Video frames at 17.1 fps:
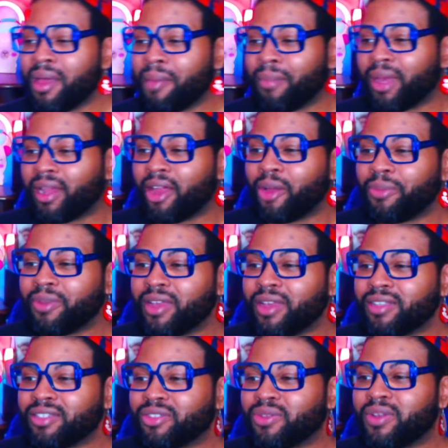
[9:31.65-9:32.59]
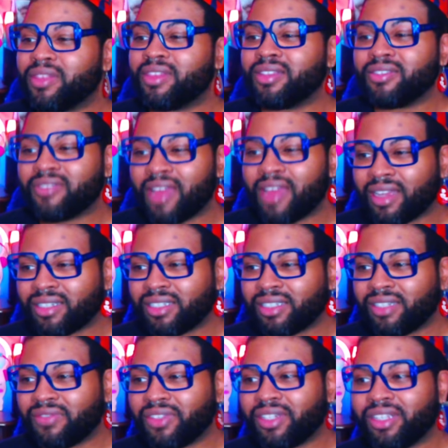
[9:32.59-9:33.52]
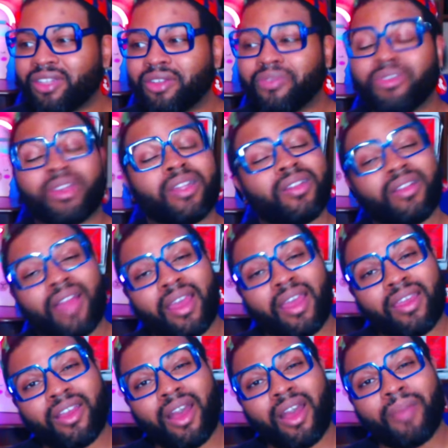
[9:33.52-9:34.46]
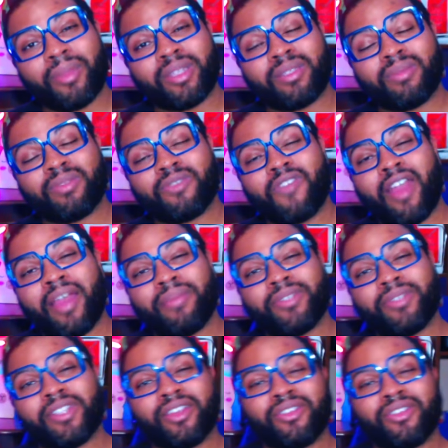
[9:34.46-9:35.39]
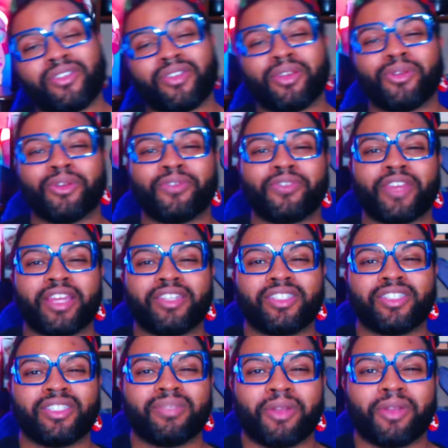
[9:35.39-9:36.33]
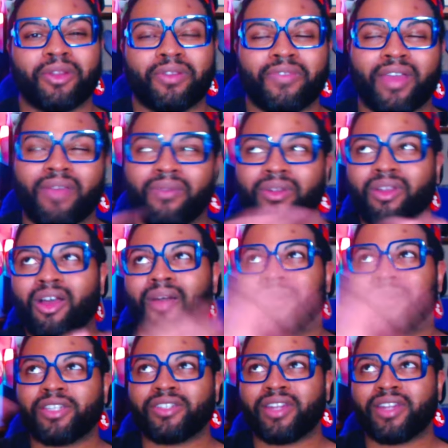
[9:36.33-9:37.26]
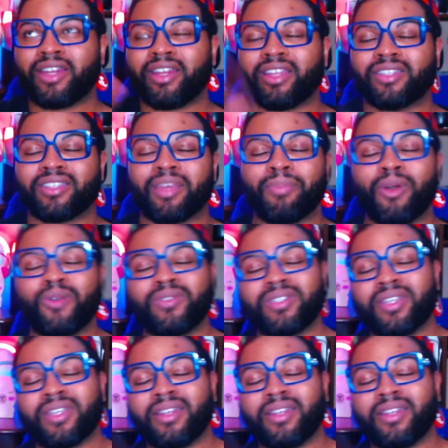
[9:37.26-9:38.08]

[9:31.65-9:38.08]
But I hope you guys enjoyed this reaction. If you did, don't forget to like, comment, subscribe, share, turn on notifications to be notified when all my shenanigans get posted.